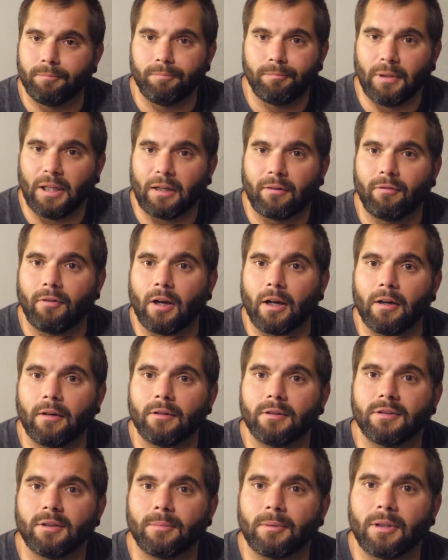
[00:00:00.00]
Black Friday
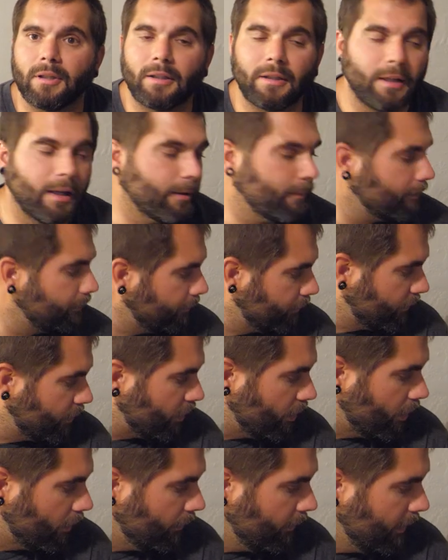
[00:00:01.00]
or something like that.
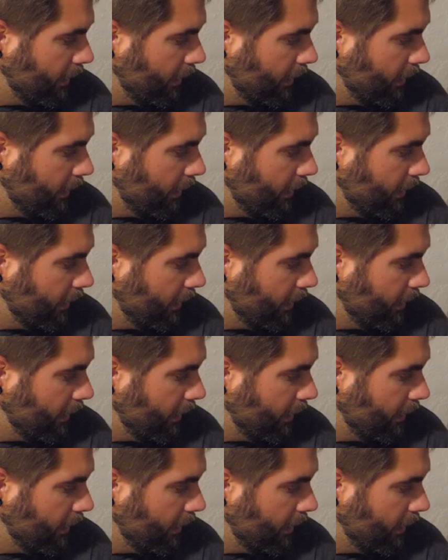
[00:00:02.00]
So,